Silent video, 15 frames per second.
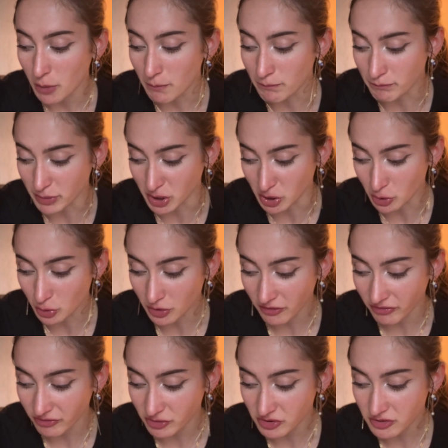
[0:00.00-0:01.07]

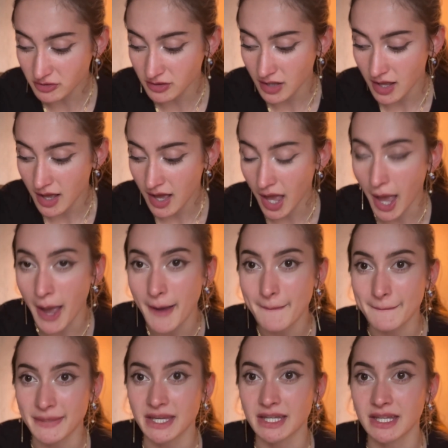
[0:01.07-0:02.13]
beautiful,
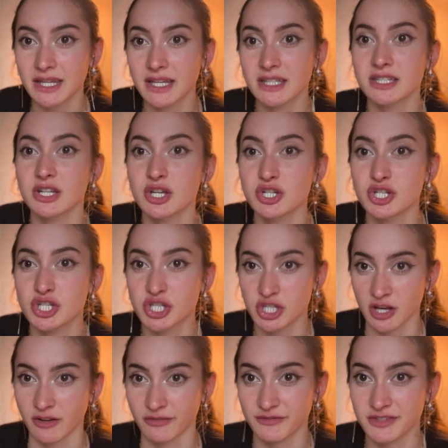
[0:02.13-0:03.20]
immediate
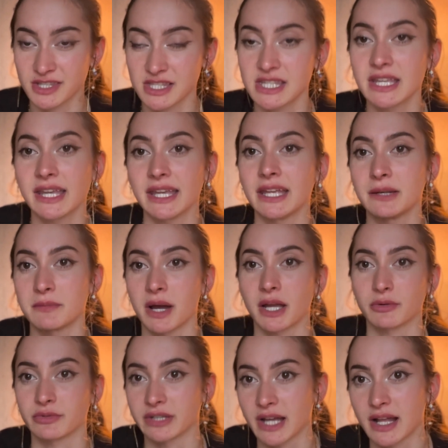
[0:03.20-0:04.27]
shifts in my
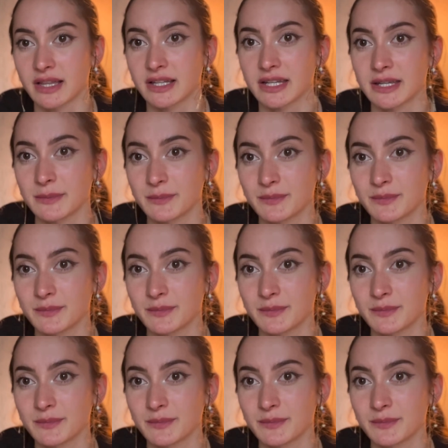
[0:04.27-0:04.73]
reality.